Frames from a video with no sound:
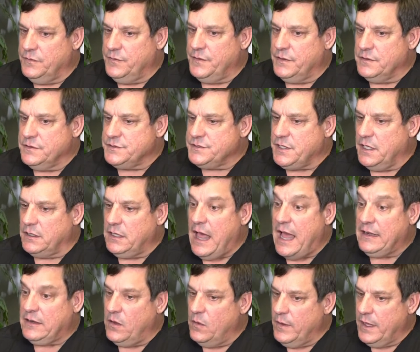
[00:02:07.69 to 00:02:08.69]
There's a
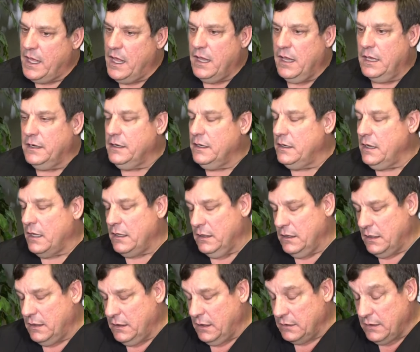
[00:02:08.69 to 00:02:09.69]
lot going on,
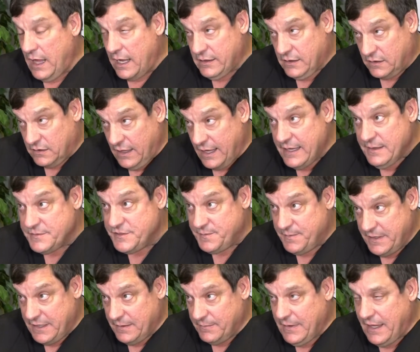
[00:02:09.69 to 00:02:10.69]
a lot of claims
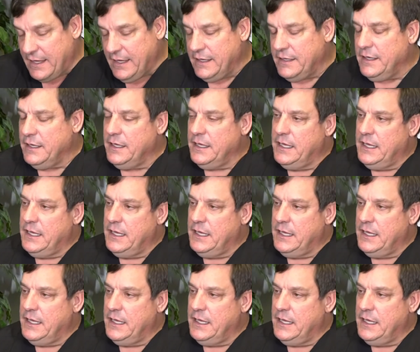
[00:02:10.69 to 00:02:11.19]
being made,